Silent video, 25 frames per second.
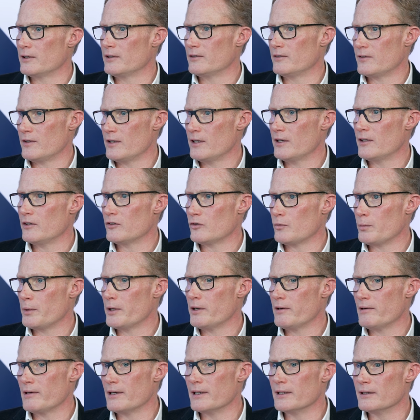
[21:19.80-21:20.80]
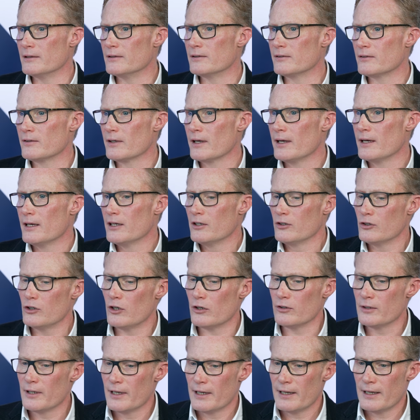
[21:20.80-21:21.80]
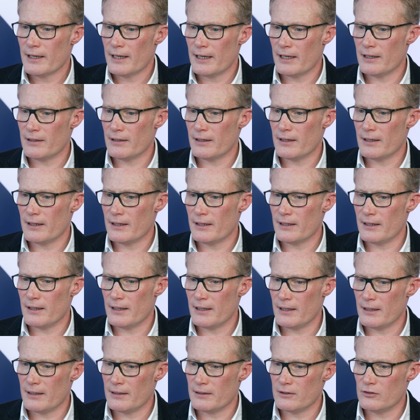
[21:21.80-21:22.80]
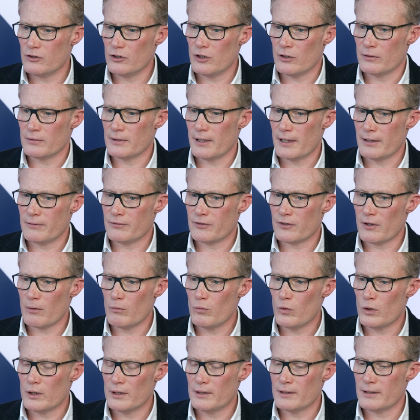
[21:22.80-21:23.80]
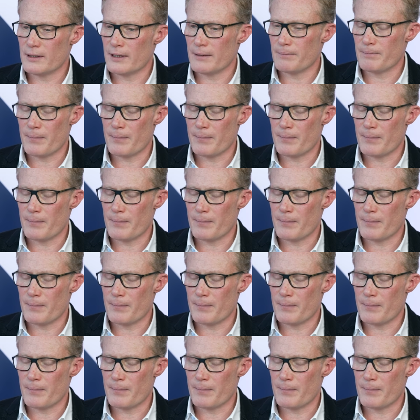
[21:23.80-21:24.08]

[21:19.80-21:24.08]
It's the experience. You know, if someone,